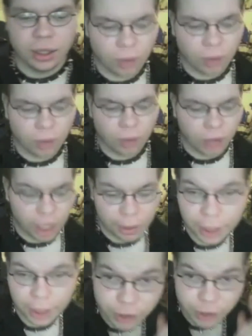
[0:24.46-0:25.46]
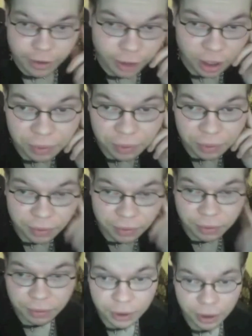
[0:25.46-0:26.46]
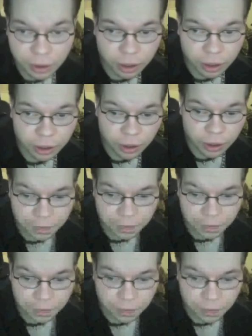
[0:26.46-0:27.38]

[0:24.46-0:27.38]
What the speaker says: Now, why am I dressed up, looking all